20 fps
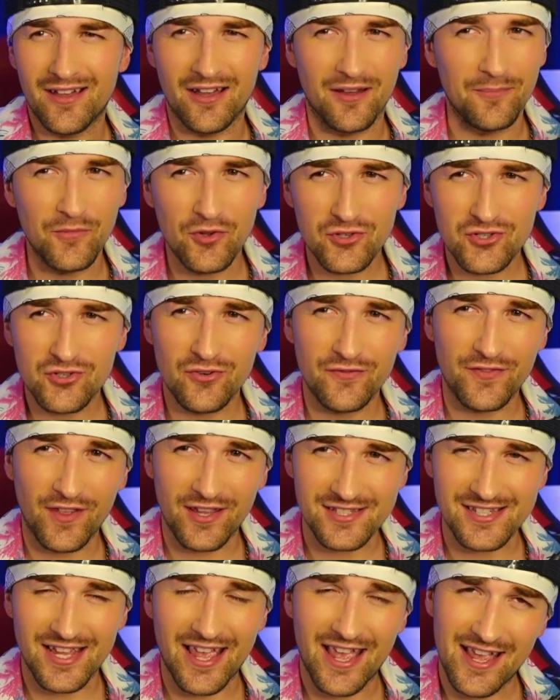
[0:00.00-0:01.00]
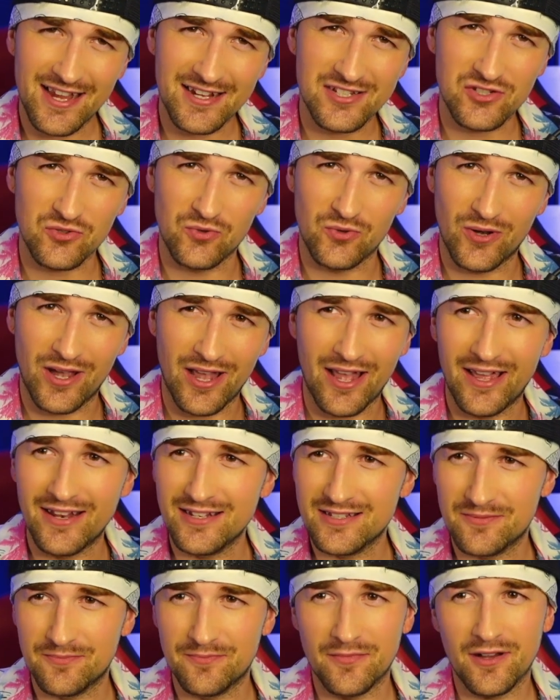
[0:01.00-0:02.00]
I'm not sure if that's X or
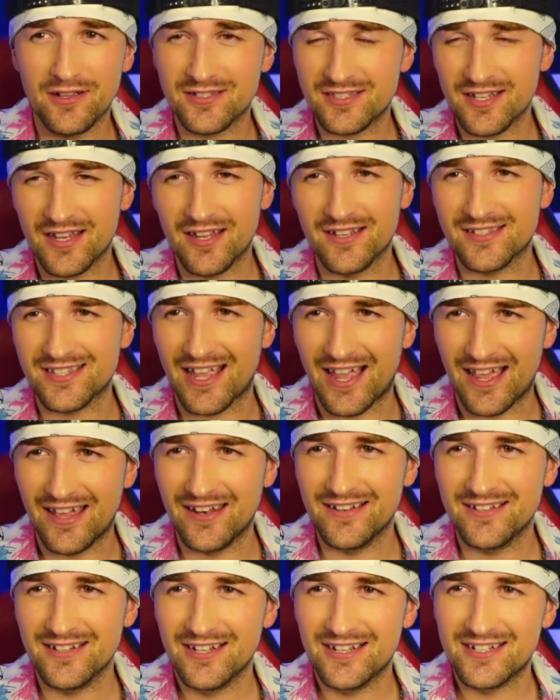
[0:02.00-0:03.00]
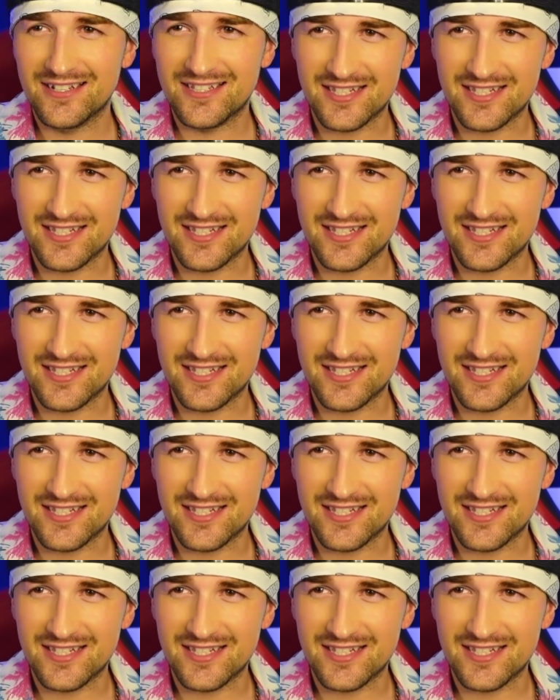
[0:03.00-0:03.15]
and. I'll say it's and.